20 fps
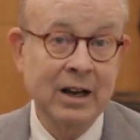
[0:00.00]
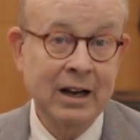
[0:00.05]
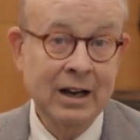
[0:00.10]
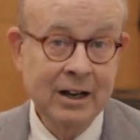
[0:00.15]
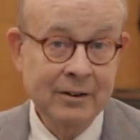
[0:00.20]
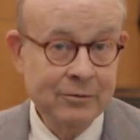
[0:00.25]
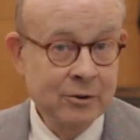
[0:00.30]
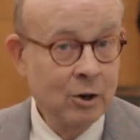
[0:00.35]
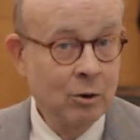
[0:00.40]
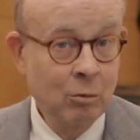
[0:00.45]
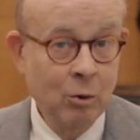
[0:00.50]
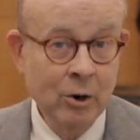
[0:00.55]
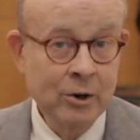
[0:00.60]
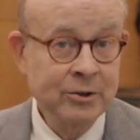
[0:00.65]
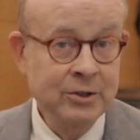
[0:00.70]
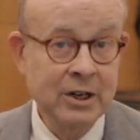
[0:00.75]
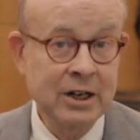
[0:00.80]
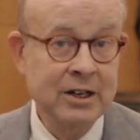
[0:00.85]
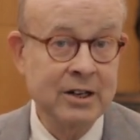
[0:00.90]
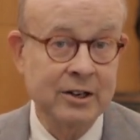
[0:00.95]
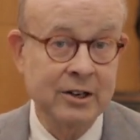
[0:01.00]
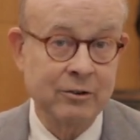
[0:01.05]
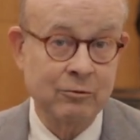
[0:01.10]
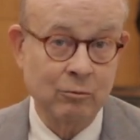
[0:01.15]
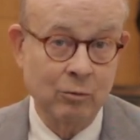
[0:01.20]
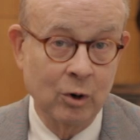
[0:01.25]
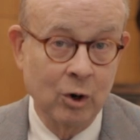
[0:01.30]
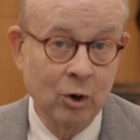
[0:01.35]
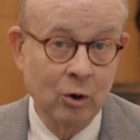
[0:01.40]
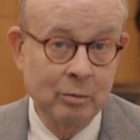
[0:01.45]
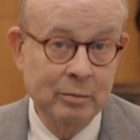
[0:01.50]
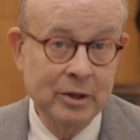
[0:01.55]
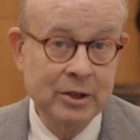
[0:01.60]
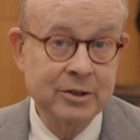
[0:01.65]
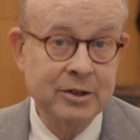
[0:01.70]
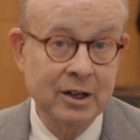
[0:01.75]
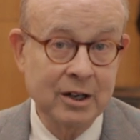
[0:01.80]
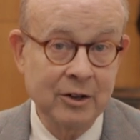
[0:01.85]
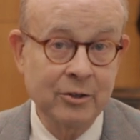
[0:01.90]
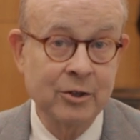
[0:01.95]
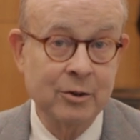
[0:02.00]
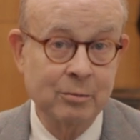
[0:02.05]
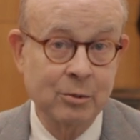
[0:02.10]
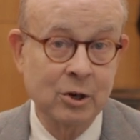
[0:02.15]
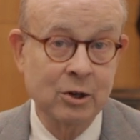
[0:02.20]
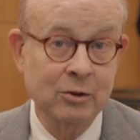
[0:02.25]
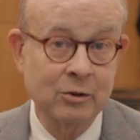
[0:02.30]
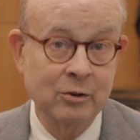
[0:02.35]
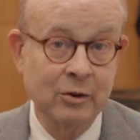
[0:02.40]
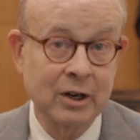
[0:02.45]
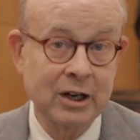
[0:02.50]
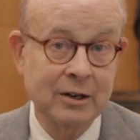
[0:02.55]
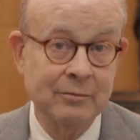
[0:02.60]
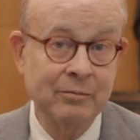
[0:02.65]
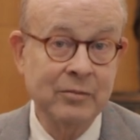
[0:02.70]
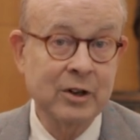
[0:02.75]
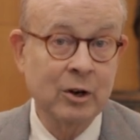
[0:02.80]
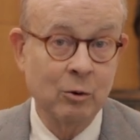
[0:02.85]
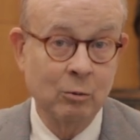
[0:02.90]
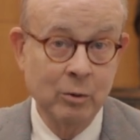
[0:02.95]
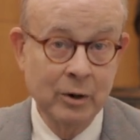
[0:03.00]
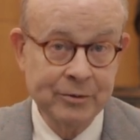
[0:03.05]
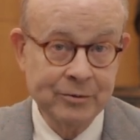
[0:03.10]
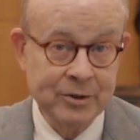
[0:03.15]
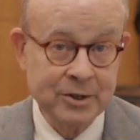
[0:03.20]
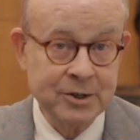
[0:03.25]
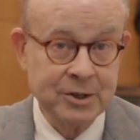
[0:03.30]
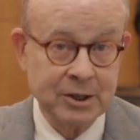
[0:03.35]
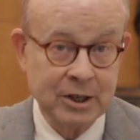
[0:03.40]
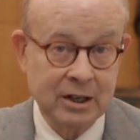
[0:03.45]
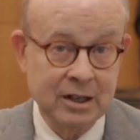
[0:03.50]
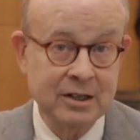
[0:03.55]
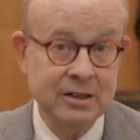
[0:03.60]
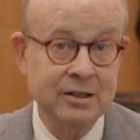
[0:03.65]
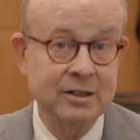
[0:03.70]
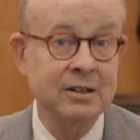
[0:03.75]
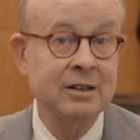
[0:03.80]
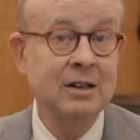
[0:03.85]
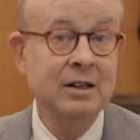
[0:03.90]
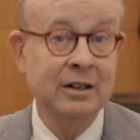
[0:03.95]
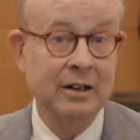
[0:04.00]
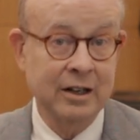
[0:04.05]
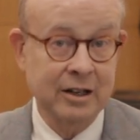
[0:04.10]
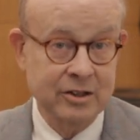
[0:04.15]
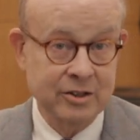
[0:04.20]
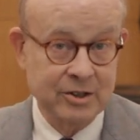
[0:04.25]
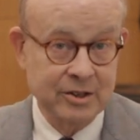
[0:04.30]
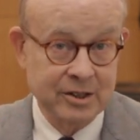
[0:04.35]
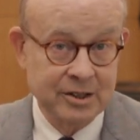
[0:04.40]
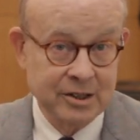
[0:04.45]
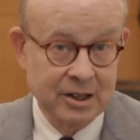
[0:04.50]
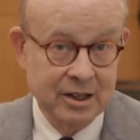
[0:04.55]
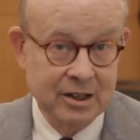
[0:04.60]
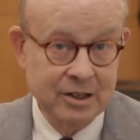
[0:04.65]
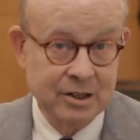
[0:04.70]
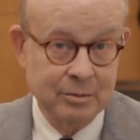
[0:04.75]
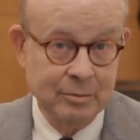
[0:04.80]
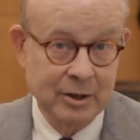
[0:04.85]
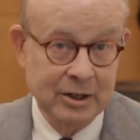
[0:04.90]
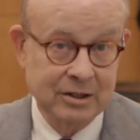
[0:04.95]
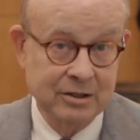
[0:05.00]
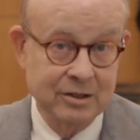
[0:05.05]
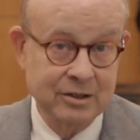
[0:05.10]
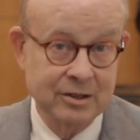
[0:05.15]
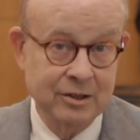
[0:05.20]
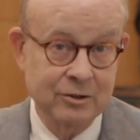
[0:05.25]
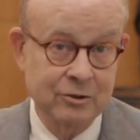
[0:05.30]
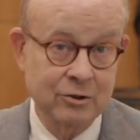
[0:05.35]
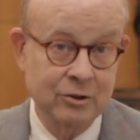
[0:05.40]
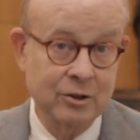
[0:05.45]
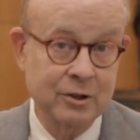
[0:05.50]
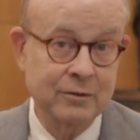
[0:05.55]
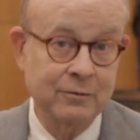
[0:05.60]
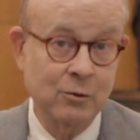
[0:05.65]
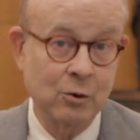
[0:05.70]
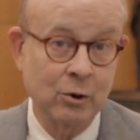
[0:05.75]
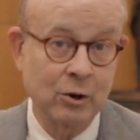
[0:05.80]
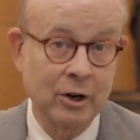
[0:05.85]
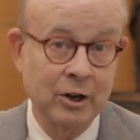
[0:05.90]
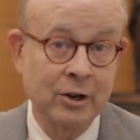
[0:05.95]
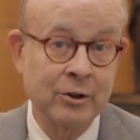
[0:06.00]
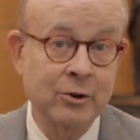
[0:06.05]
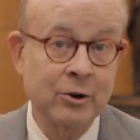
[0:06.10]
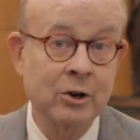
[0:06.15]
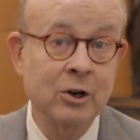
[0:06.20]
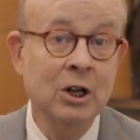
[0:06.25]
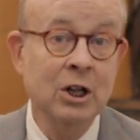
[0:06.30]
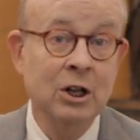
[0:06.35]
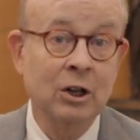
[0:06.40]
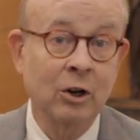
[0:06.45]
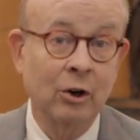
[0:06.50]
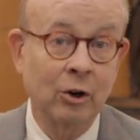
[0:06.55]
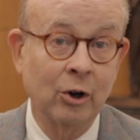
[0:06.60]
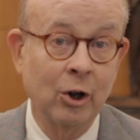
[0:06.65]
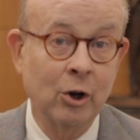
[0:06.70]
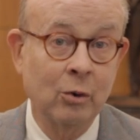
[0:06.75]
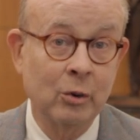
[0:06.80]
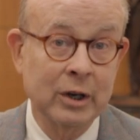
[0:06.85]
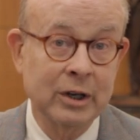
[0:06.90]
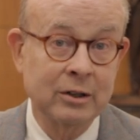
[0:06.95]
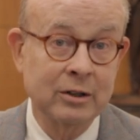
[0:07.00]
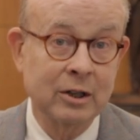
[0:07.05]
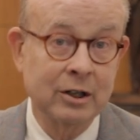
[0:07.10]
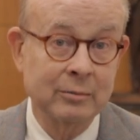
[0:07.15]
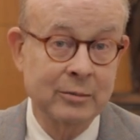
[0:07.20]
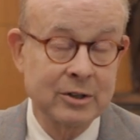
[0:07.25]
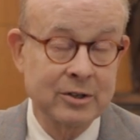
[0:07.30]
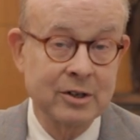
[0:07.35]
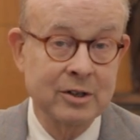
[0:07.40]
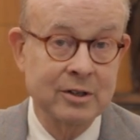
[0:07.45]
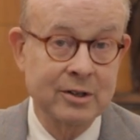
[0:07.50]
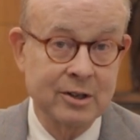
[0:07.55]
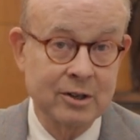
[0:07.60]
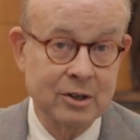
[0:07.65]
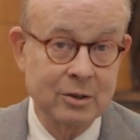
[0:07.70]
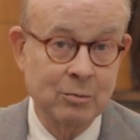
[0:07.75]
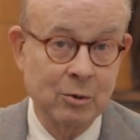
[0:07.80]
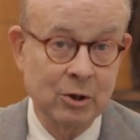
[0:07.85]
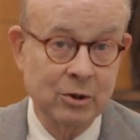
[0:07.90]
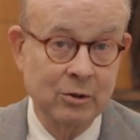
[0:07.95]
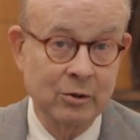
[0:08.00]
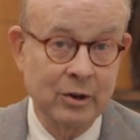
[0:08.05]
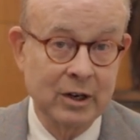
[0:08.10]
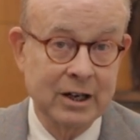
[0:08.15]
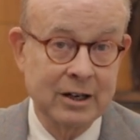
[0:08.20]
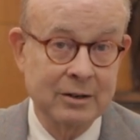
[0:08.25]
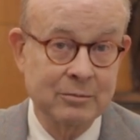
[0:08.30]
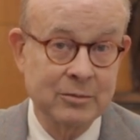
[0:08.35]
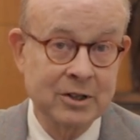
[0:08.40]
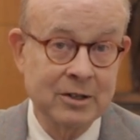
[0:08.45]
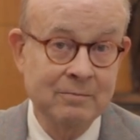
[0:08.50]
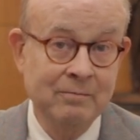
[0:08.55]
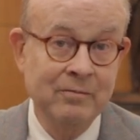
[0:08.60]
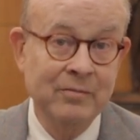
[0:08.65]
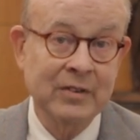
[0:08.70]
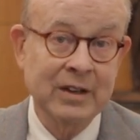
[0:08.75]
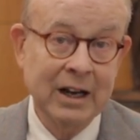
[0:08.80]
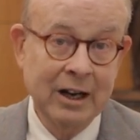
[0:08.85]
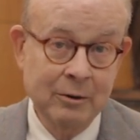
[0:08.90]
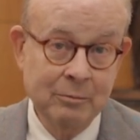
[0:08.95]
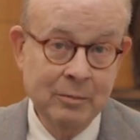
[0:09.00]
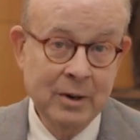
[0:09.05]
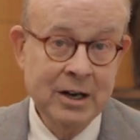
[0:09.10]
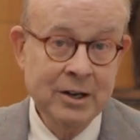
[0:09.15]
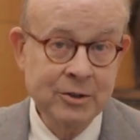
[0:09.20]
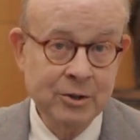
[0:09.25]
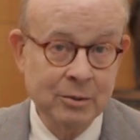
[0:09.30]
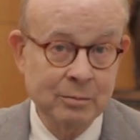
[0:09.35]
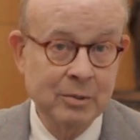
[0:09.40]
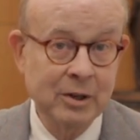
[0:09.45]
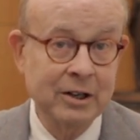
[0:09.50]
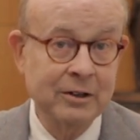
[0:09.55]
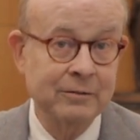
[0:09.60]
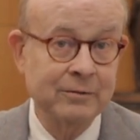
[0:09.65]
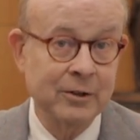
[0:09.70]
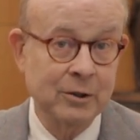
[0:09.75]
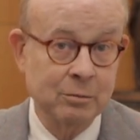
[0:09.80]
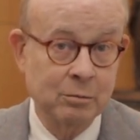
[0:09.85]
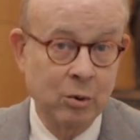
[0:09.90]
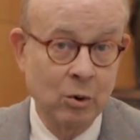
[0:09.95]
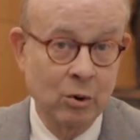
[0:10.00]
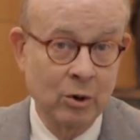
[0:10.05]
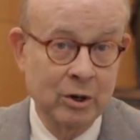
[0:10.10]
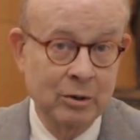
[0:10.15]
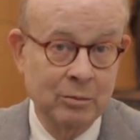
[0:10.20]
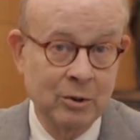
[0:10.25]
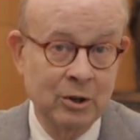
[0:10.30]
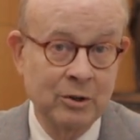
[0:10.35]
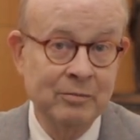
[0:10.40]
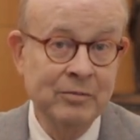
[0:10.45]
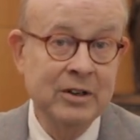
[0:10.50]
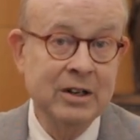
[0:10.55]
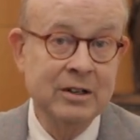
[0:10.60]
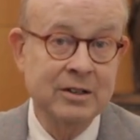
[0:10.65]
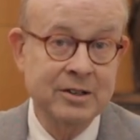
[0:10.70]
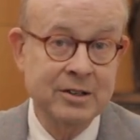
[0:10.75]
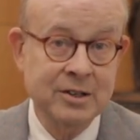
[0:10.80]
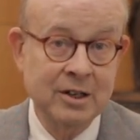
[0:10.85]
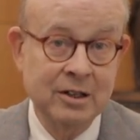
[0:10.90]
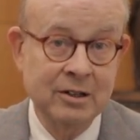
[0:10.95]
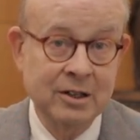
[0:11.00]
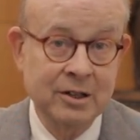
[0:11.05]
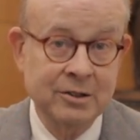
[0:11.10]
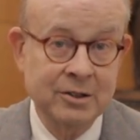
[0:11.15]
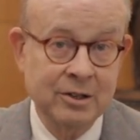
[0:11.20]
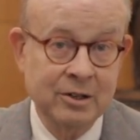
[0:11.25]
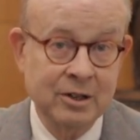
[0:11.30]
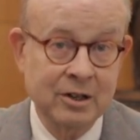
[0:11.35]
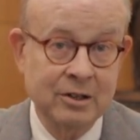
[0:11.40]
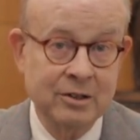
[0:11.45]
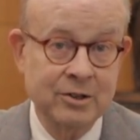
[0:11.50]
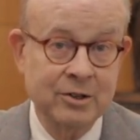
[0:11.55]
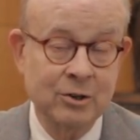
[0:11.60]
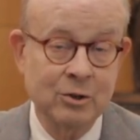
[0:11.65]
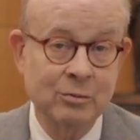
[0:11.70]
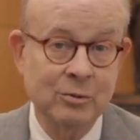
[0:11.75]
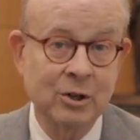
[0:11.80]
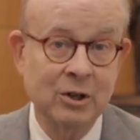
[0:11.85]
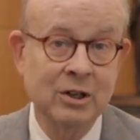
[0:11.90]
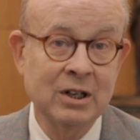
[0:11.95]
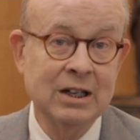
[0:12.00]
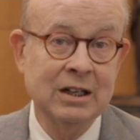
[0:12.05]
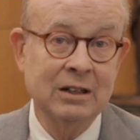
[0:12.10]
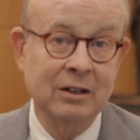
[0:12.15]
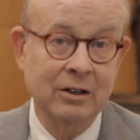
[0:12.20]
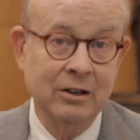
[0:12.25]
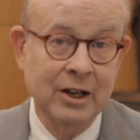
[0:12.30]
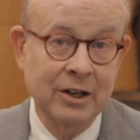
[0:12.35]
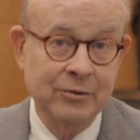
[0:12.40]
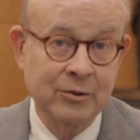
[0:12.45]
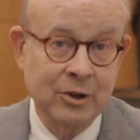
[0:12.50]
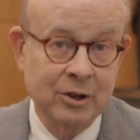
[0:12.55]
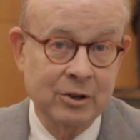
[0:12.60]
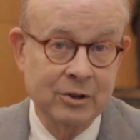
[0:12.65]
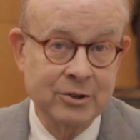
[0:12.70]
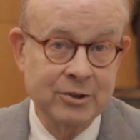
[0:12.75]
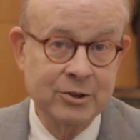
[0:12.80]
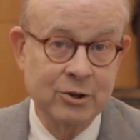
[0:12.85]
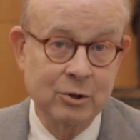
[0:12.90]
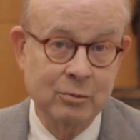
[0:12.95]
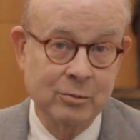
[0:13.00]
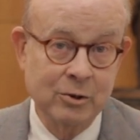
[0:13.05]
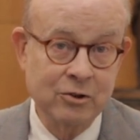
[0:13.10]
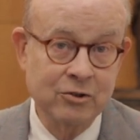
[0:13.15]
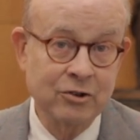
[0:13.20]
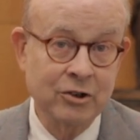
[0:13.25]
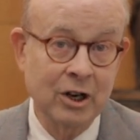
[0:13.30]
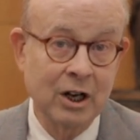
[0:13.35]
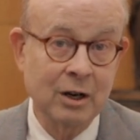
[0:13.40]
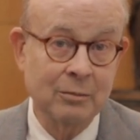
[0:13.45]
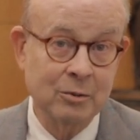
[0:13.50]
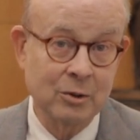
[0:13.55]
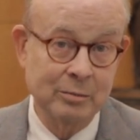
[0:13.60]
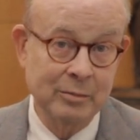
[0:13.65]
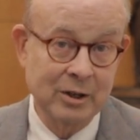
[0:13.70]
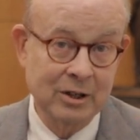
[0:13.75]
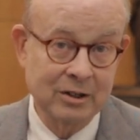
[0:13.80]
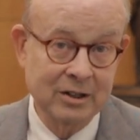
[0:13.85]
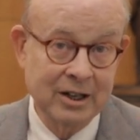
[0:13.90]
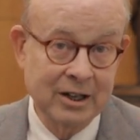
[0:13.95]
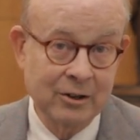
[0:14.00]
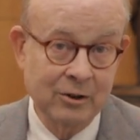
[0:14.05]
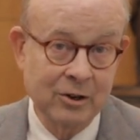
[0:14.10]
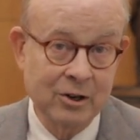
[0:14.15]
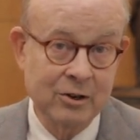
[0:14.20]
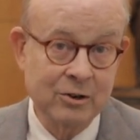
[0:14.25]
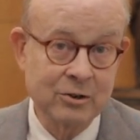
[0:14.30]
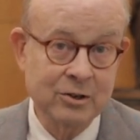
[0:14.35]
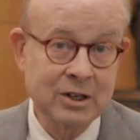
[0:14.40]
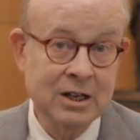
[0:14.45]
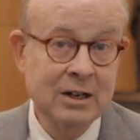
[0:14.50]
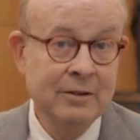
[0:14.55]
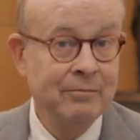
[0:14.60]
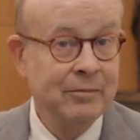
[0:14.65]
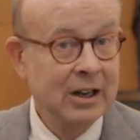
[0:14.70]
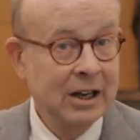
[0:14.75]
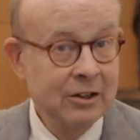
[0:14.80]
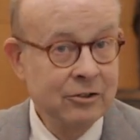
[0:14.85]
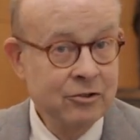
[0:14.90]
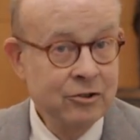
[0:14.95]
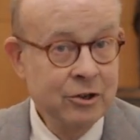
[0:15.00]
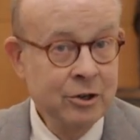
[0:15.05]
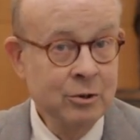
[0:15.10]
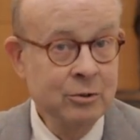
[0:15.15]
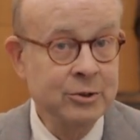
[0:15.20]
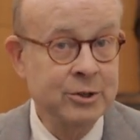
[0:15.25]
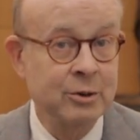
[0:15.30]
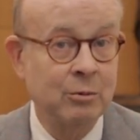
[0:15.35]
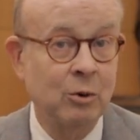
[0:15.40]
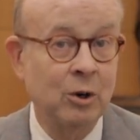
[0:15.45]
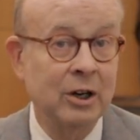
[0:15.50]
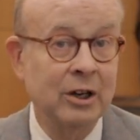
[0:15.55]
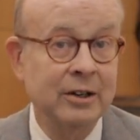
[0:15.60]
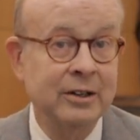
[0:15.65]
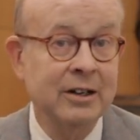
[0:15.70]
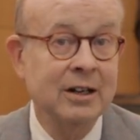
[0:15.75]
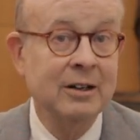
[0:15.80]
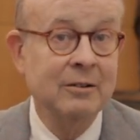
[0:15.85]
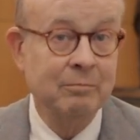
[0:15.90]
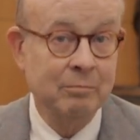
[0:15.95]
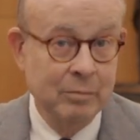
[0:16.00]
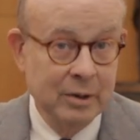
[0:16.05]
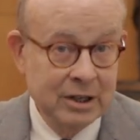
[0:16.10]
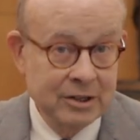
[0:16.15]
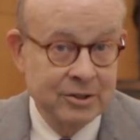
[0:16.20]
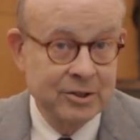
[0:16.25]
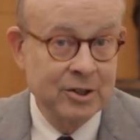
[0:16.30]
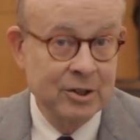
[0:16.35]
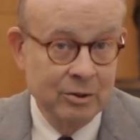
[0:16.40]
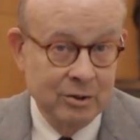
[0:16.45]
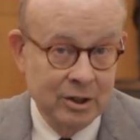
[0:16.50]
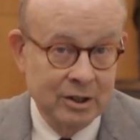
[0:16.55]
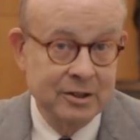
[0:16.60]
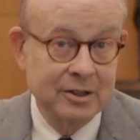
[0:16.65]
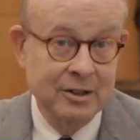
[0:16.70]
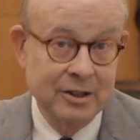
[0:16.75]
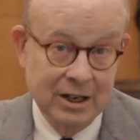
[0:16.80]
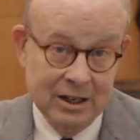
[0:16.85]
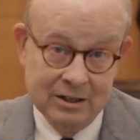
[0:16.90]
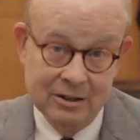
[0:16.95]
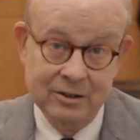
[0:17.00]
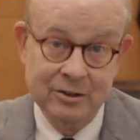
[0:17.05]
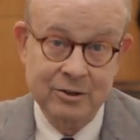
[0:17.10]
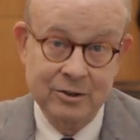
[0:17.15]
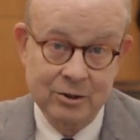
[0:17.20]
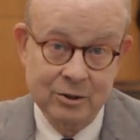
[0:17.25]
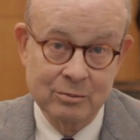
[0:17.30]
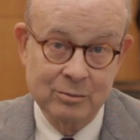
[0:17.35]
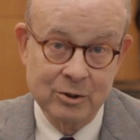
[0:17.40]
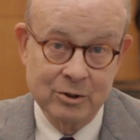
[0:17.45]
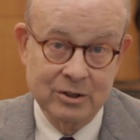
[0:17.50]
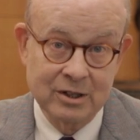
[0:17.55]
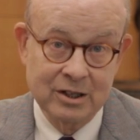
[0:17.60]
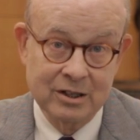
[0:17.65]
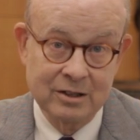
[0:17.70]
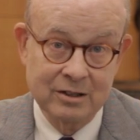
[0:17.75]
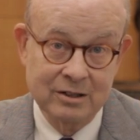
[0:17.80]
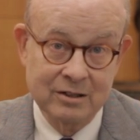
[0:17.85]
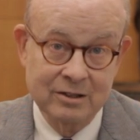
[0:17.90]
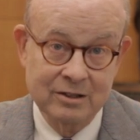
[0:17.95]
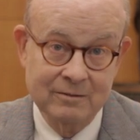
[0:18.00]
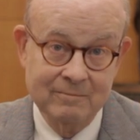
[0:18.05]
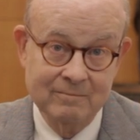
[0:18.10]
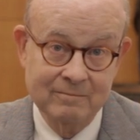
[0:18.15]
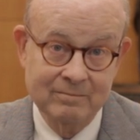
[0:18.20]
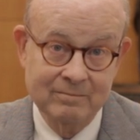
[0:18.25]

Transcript: have coordinated enrollment in the program with the states as the states make decisions for other low income assistance programs, and make the benefit portable, send it to the consumer, let the consumer shop among carriers, and choose the one best suited to that consumer's needs.